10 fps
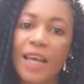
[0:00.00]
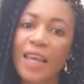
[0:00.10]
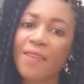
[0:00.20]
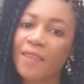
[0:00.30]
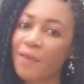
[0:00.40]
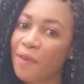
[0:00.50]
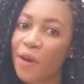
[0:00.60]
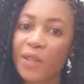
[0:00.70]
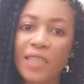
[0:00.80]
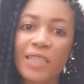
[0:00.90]
If they
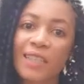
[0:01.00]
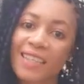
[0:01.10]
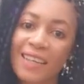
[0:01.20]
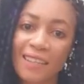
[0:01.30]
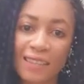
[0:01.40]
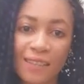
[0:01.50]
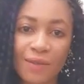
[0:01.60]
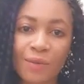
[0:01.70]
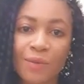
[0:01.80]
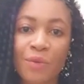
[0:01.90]
found each other
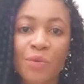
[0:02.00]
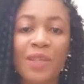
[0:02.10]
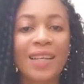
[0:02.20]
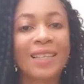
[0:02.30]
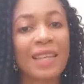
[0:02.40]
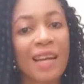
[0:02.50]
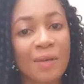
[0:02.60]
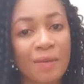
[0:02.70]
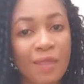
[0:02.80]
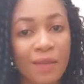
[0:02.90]
during their
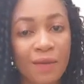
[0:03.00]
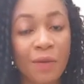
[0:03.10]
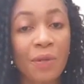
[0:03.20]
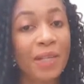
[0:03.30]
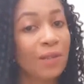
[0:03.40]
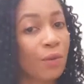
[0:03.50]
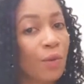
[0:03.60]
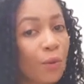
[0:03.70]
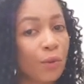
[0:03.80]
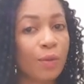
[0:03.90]
time in the forest,
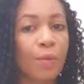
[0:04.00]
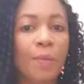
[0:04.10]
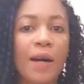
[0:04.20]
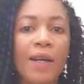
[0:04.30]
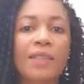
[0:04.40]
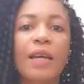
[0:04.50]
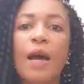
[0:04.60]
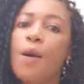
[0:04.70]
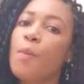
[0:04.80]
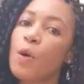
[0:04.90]
cool. But
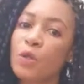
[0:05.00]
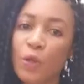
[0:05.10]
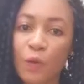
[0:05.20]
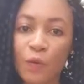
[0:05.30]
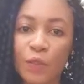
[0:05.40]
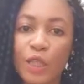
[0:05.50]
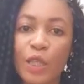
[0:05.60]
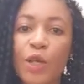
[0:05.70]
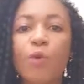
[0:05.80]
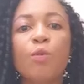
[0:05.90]
most often,
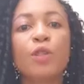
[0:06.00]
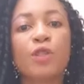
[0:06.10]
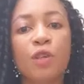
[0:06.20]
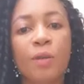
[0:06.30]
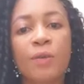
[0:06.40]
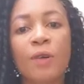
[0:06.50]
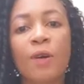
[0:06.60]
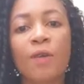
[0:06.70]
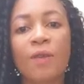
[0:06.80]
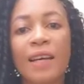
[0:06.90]
they will be dropped
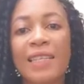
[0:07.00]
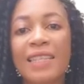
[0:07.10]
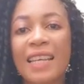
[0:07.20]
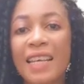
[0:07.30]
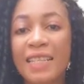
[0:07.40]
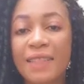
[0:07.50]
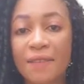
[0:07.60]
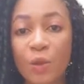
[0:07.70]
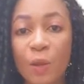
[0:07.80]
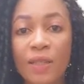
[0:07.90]
off as
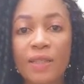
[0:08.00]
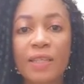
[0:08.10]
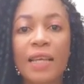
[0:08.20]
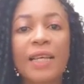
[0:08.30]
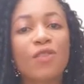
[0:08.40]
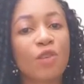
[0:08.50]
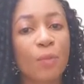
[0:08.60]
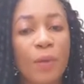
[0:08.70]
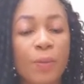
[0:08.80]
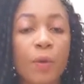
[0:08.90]
individuals.
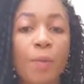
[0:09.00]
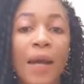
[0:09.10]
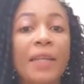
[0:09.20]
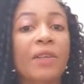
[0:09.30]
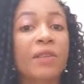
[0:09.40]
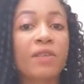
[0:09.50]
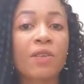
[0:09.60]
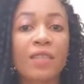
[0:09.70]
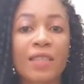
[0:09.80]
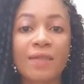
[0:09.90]
Some people might not
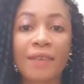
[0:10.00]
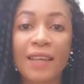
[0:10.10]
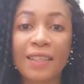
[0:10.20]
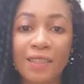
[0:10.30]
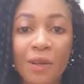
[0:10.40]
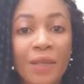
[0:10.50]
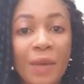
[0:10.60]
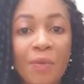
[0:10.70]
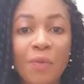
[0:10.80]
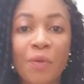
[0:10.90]
succeed finding other
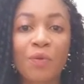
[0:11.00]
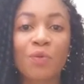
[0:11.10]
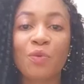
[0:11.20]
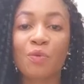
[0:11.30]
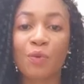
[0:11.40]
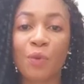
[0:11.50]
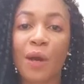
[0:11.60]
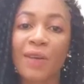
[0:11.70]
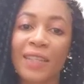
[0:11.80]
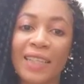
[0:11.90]
people
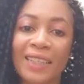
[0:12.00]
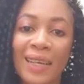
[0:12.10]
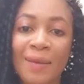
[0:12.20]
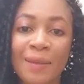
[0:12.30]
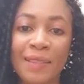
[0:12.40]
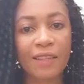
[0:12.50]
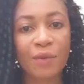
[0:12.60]
throughout their times.